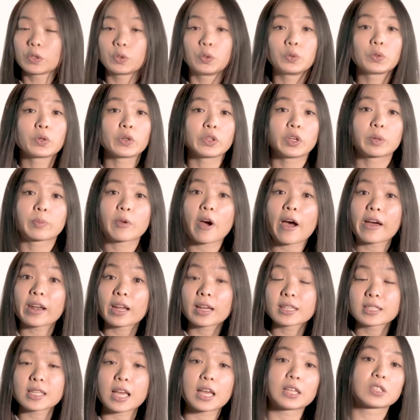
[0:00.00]
Google your
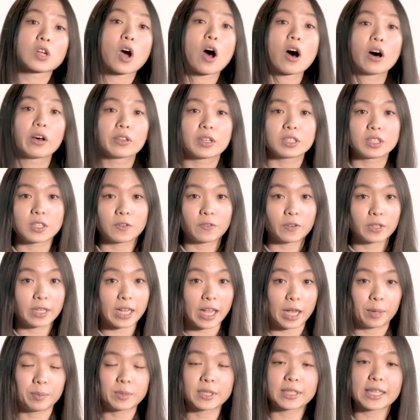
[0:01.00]
product and all the different
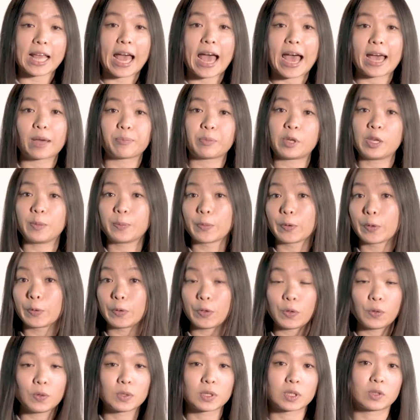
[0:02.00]
names that people
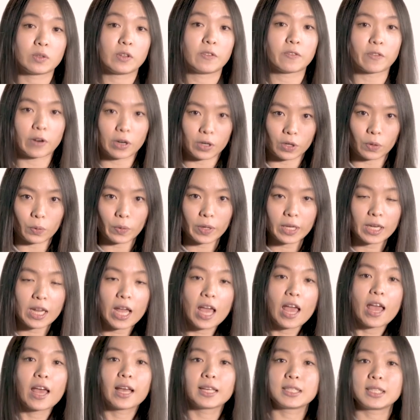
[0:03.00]
use to refer to it.
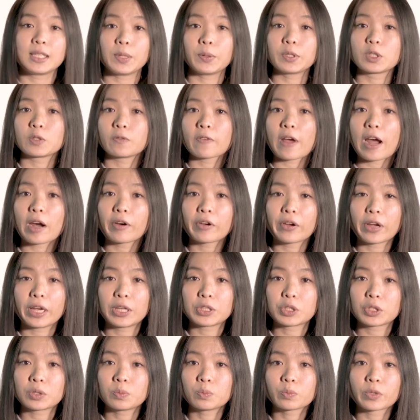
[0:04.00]
See which
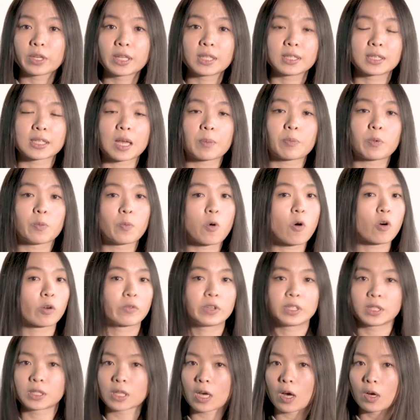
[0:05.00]
variation brings up more
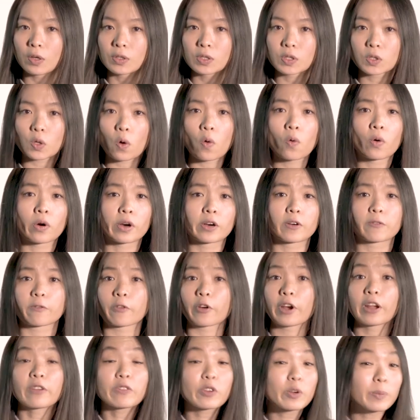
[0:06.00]
results or
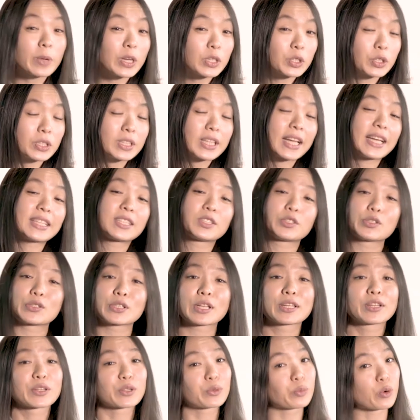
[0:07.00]
for information that's just
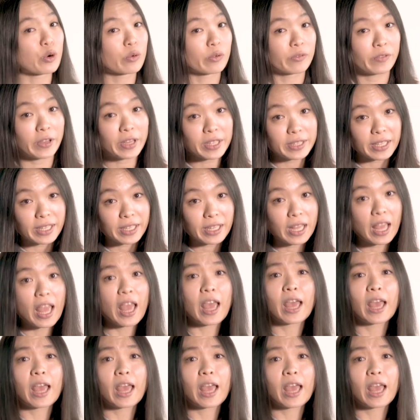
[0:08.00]
a little more revealing,